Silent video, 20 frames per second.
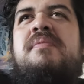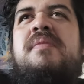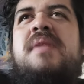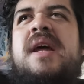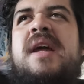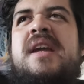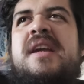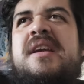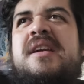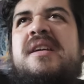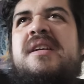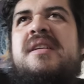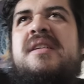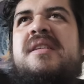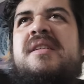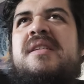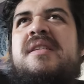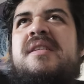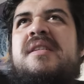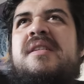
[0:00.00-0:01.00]
like
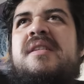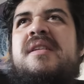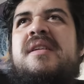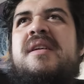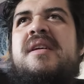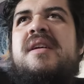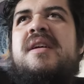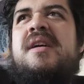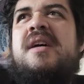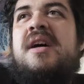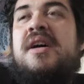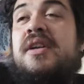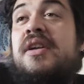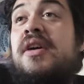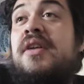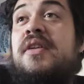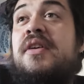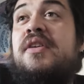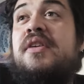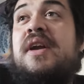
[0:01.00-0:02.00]

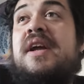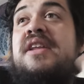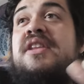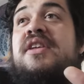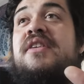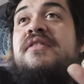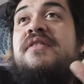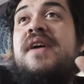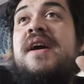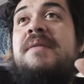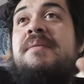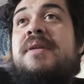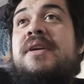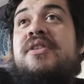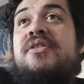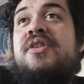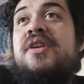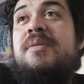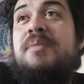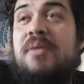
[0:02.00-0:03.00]
another crazy family
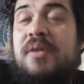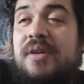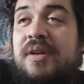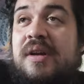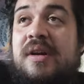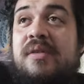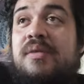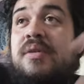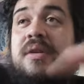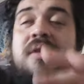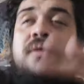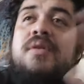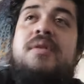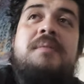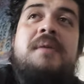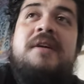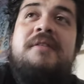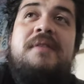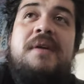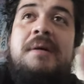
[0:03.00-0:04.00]
dream where it, was, it wasn't
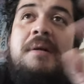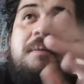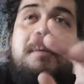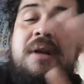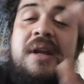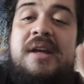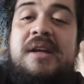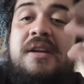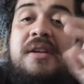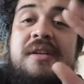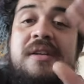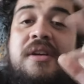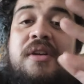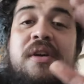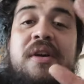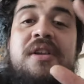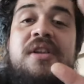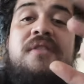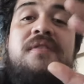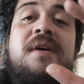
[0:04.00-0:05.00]
my family but like a, a
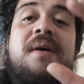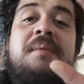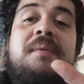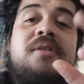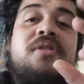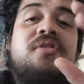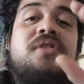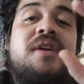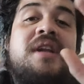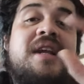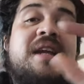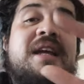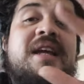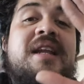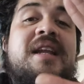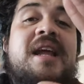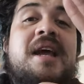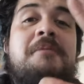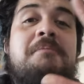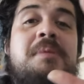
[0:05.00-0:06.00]
crazy family was trying to
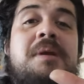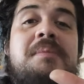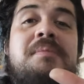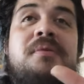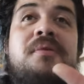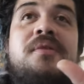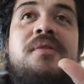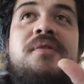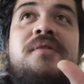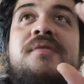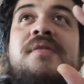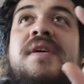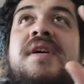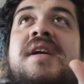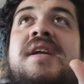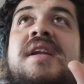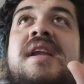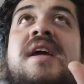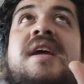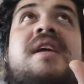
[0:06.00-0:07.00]
kidnap people and
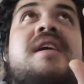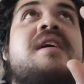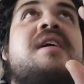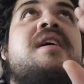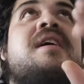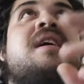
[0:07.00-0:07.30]
fucking like